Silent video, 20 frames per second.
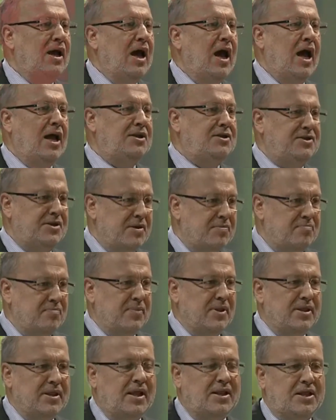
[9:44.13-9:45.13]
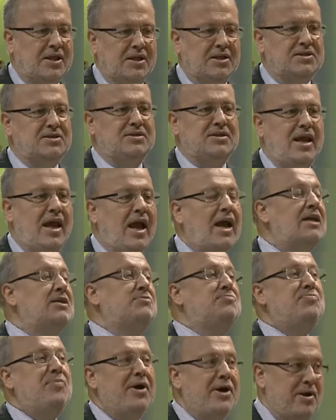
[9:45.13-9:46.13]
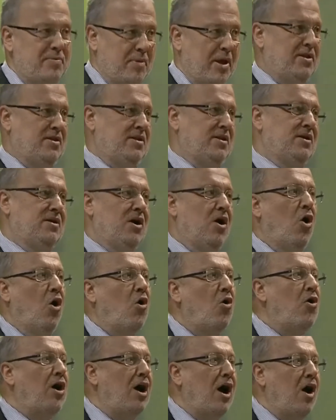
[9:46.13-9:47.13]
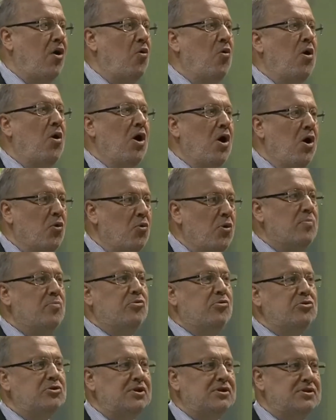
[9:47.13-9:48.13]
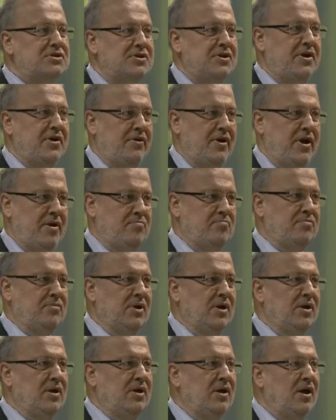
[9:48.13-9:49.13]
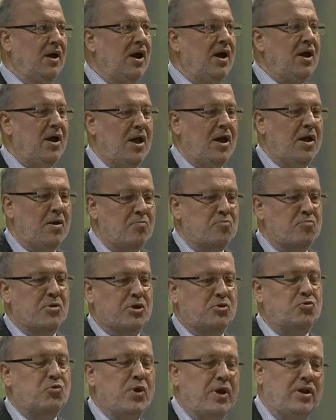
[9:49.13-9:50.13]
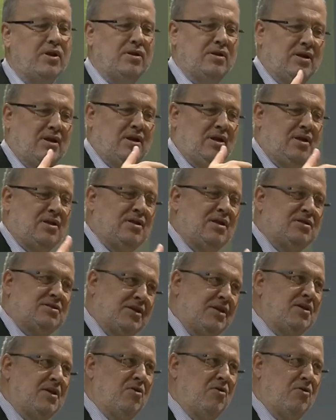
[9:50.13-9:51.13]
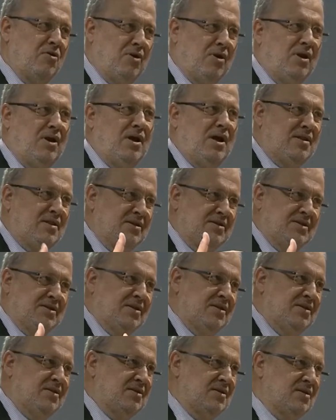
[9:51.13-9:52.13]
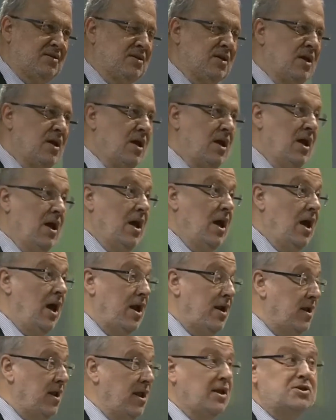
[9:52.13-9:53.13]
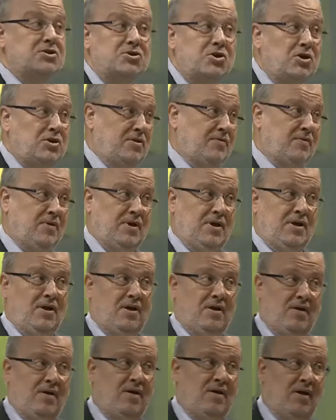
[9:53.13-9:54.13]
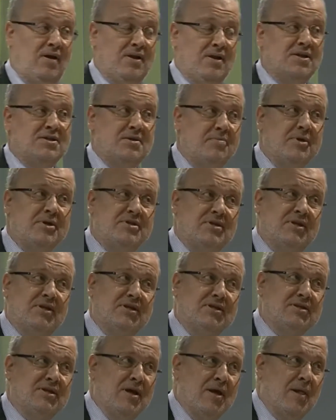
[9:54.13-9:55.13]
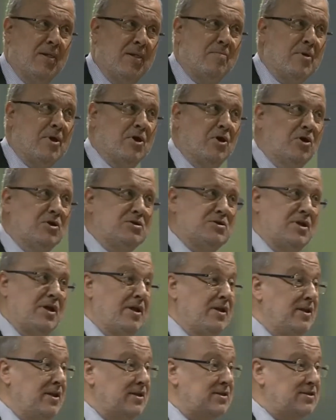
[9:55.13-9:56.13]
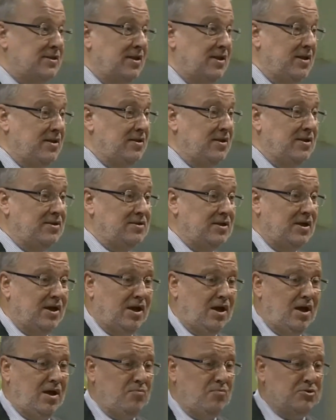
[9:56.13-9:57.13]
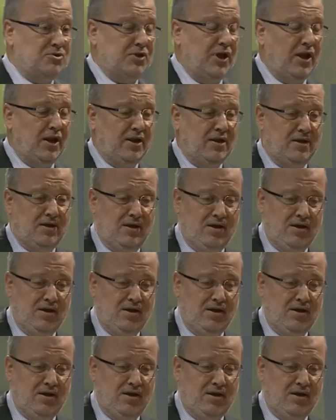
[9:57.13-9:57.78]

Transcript: a team that is experimenting on how we put the CRM in between the City Hall and the citizens. And it's not an easy business, because I was telling